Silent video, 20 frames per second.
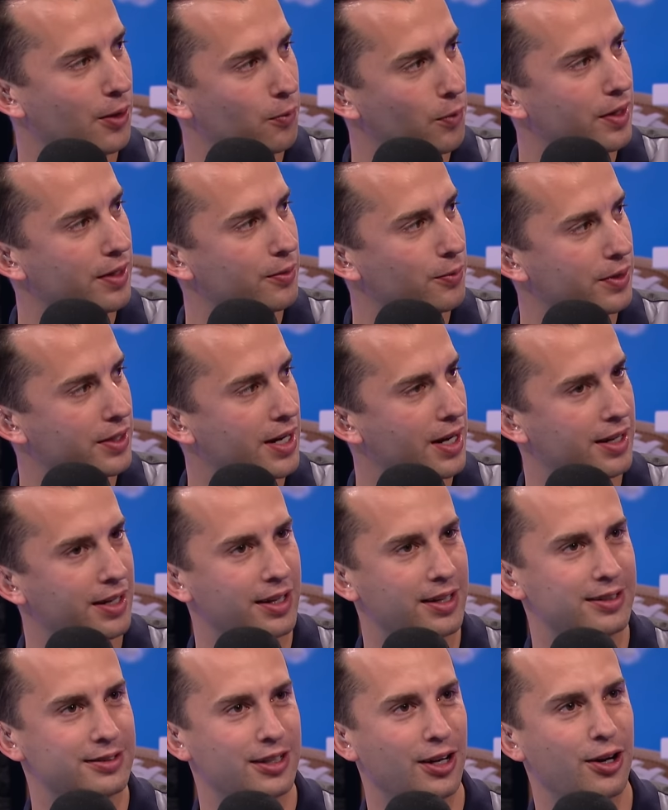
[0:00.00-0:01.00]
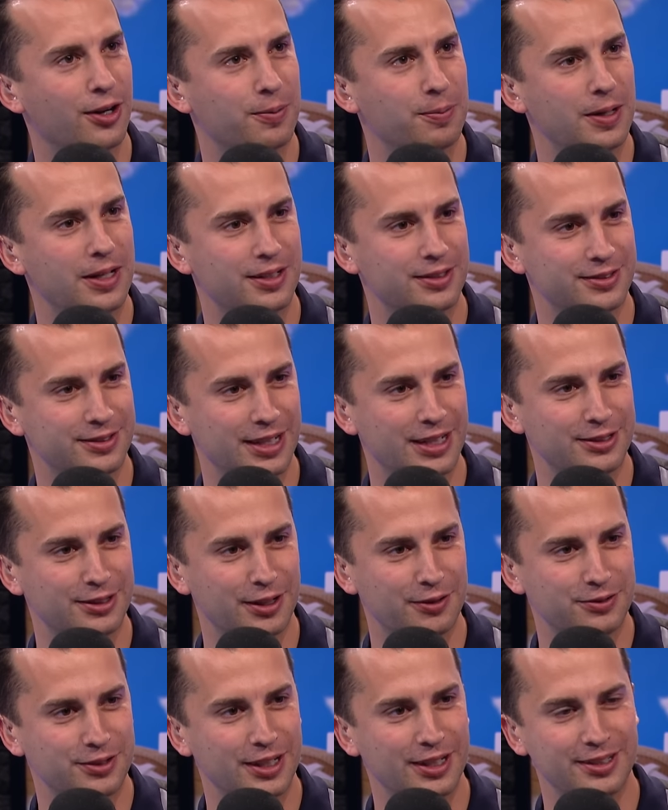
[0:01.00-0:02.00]
What what kind of is Eric Mika stands
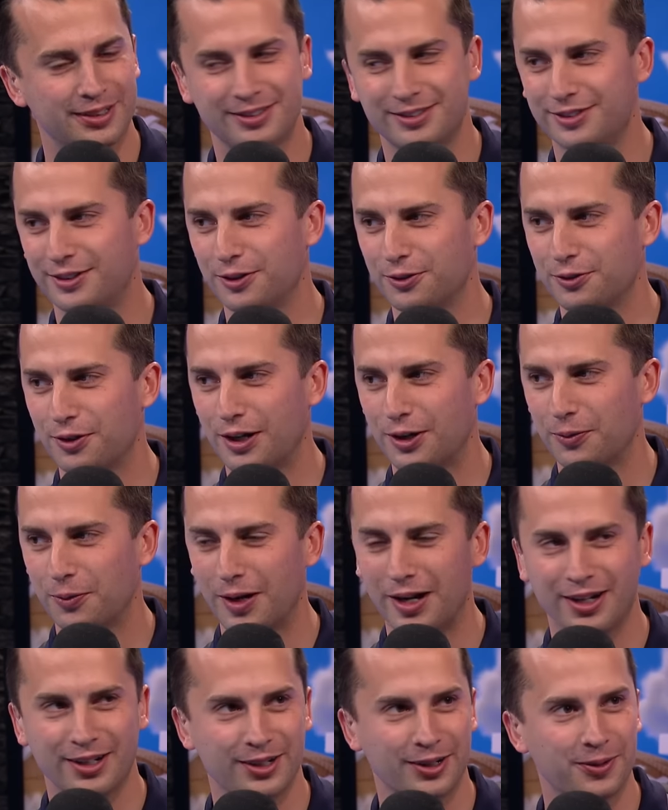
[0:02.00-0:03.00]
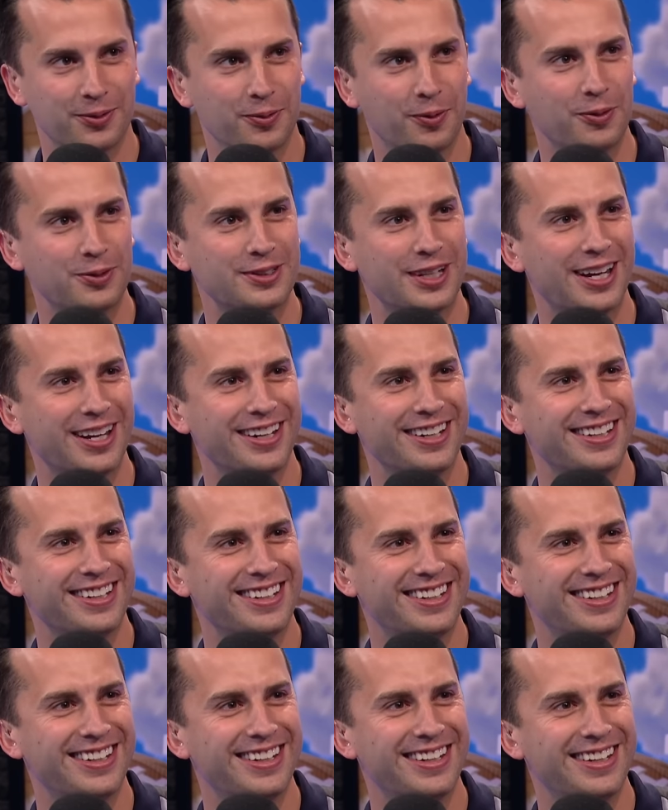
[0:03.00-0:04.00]
off set still trying to weigh in here? What was that?
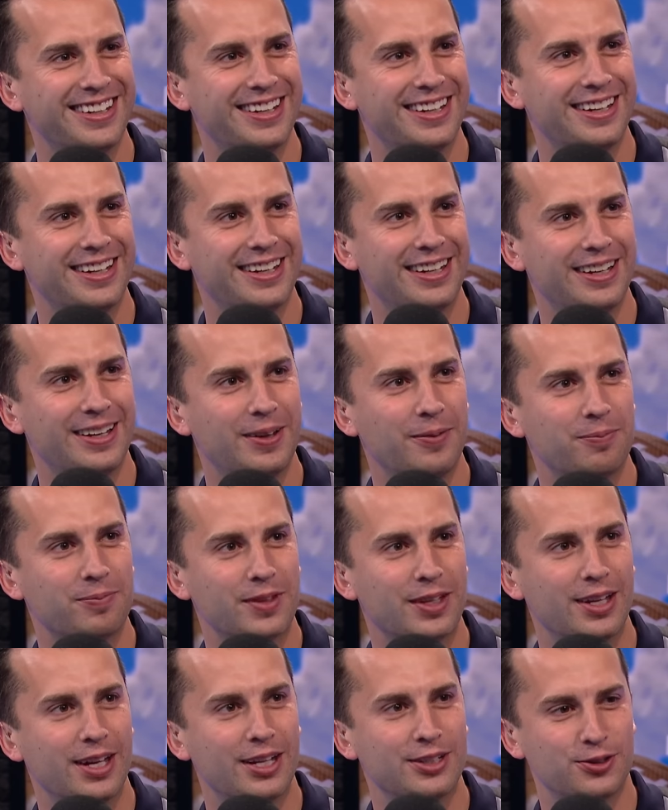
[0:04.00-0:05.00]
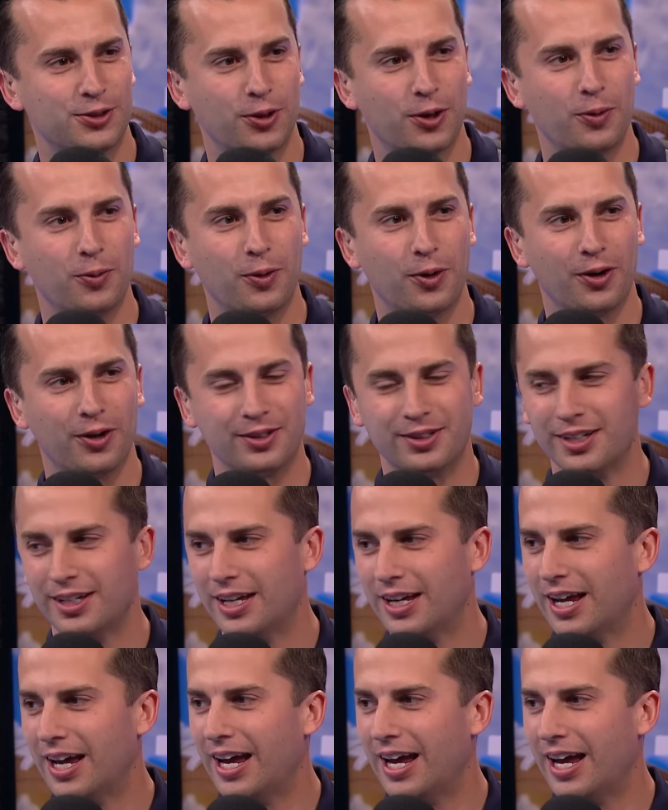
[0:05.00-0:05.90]
It's your world, It's, it's your Jarom's world.